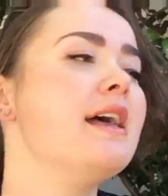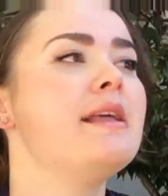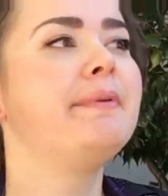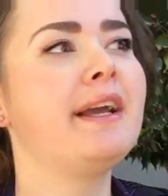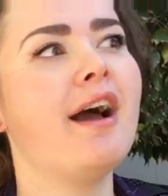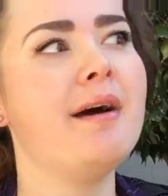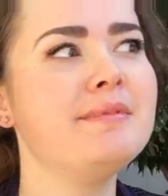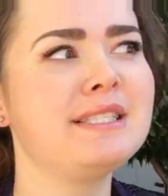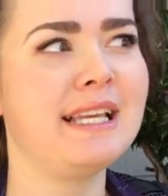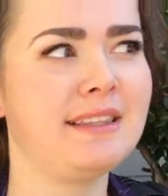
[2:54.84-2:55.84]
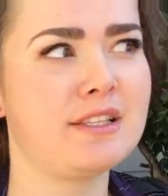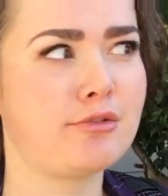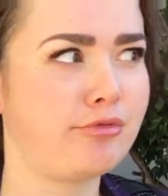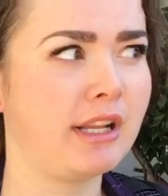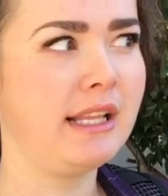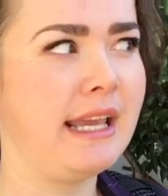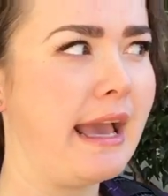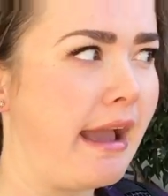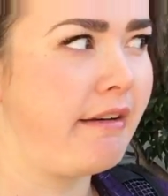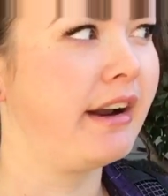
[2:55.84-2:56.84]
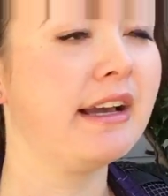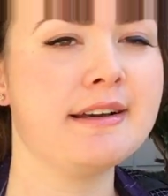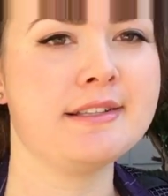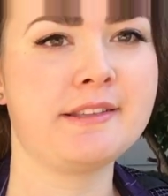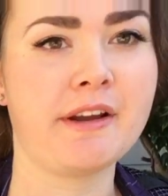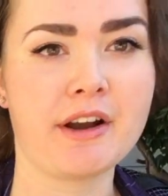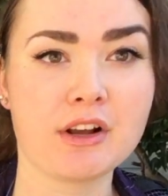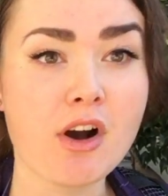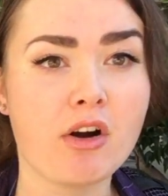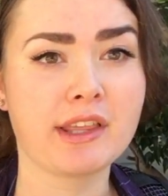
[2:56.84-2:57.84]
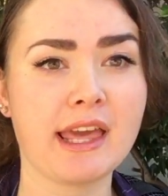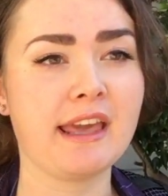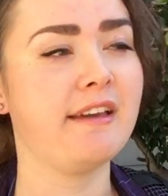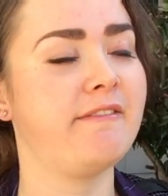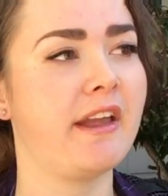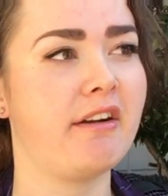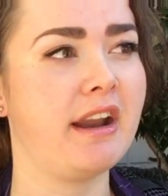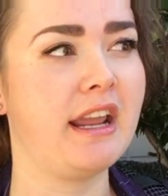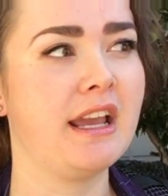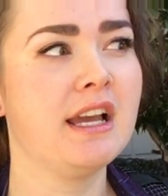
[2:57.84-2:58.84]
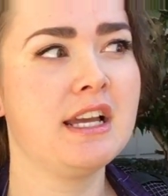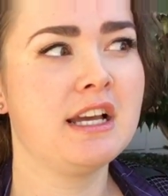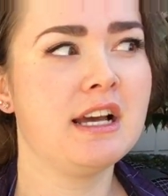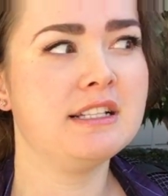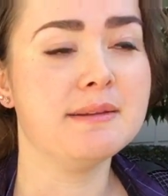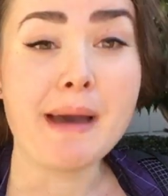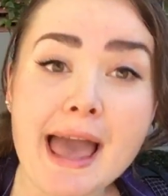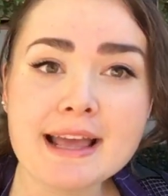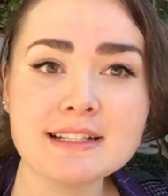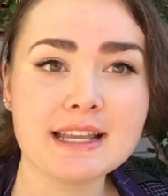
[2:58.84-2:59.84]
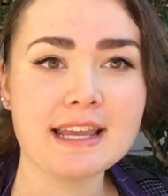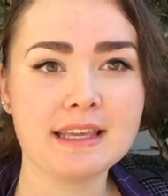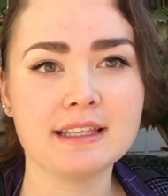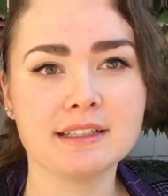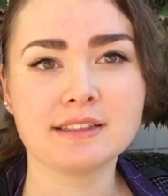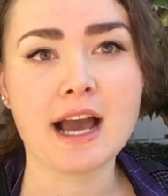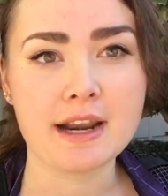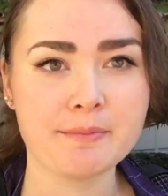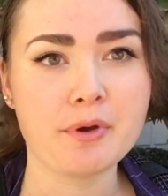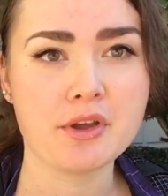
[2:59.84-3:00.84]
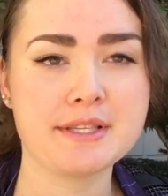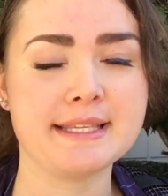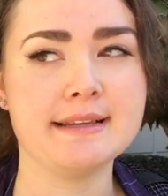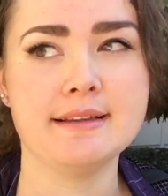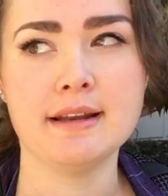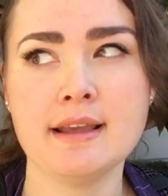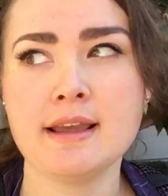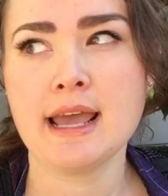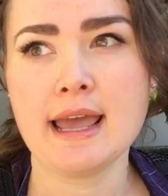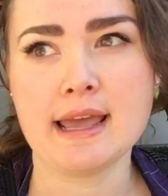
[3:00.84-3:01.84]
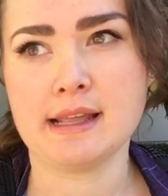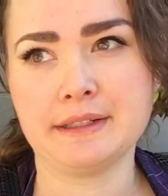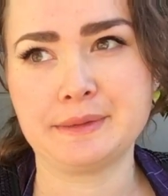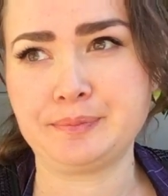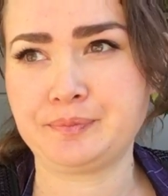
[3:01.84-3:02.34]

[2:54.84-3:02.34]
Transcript: it becomes like this really arrogant, very cocky, very demanding kind of person, and